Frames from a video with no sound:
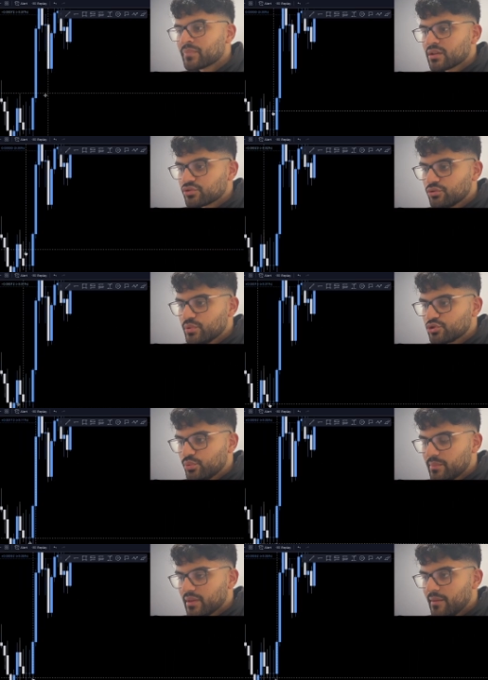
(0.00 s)
So we
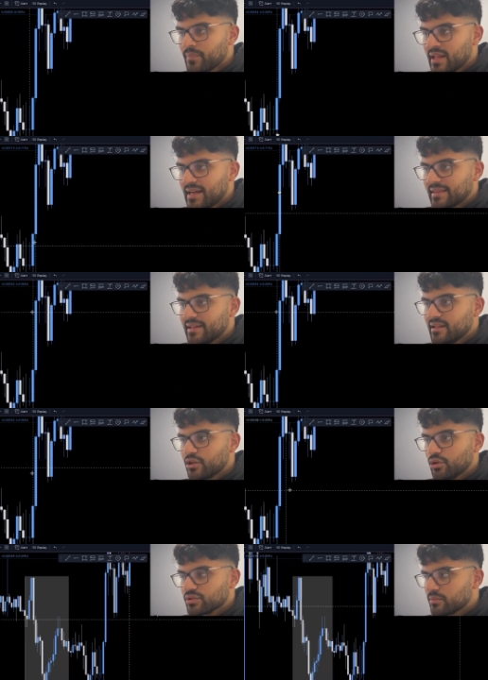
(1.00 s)
sweep that and then it
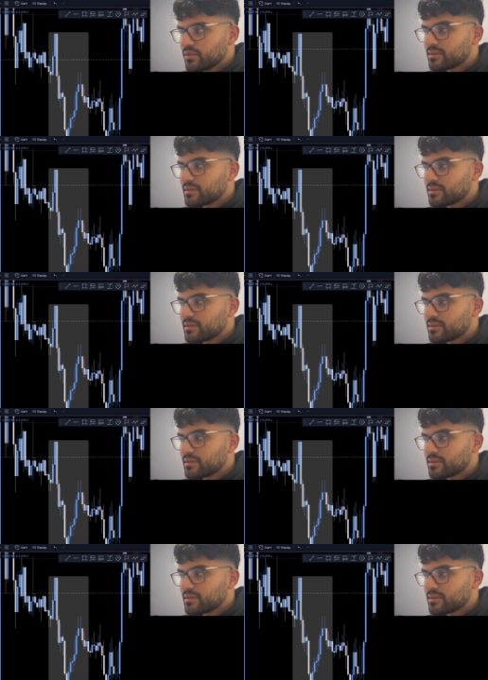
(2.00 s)
goes up.